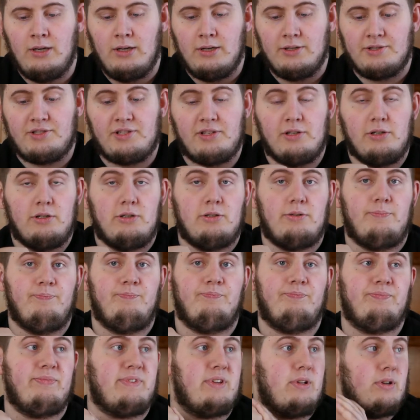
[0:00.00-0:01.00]

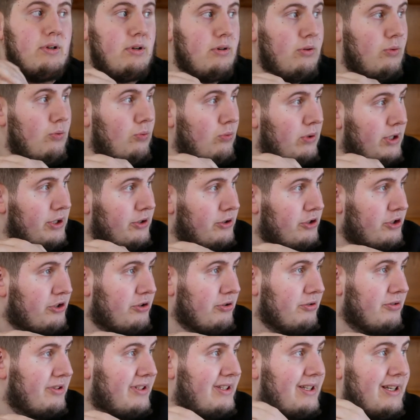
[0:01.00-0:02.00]
So, well, you
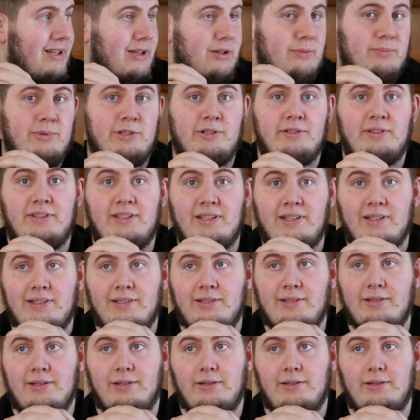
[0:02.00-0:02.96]
should care about that.